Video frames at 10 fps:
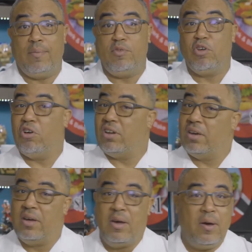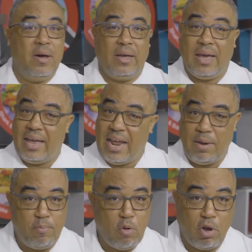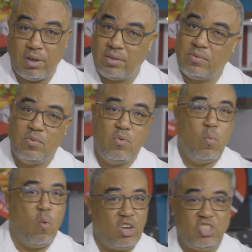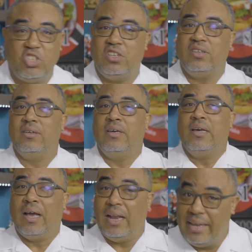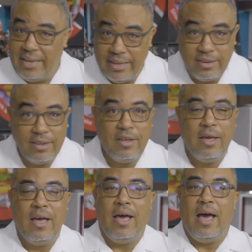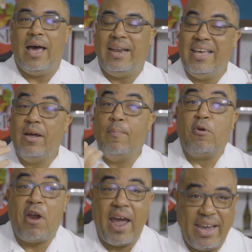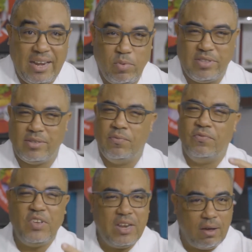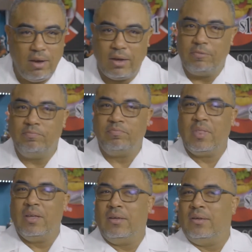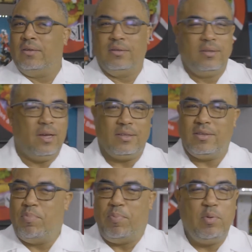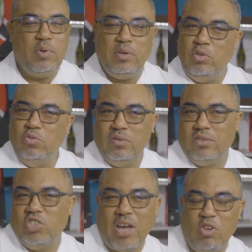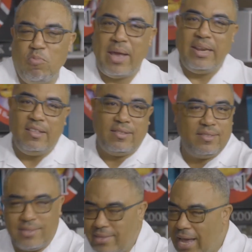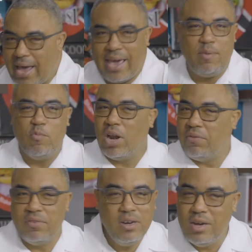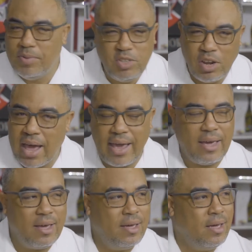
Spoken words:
You gotta get that pork washed, cleaned, and in a brine with some vinegar. Some people would use shadow benny, thyme, whatever herbs you like.